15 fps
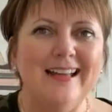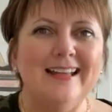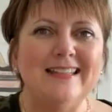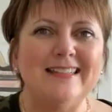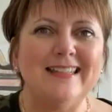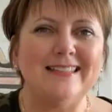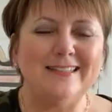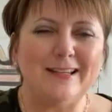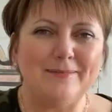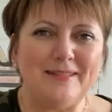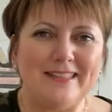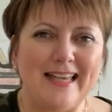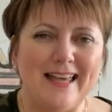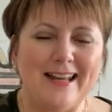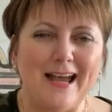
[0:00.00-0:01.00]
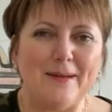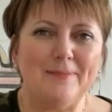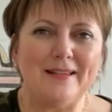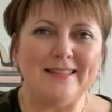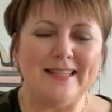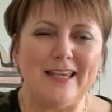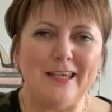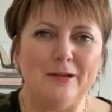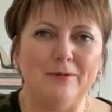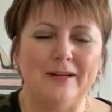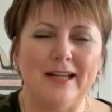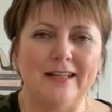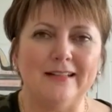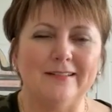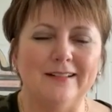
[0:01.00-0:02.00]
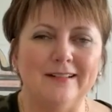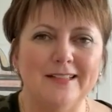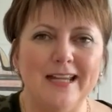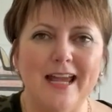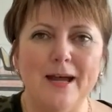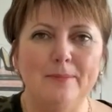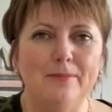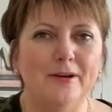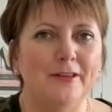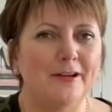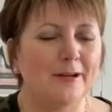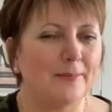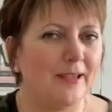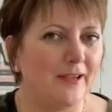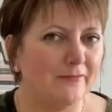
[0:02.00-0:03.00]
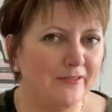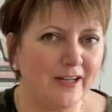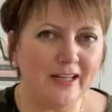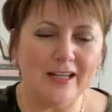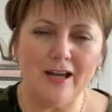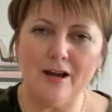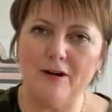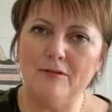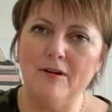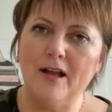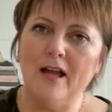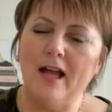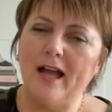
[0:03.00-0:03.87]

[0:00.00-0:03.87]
system set up, is that you will get a little tip, whether it be a video,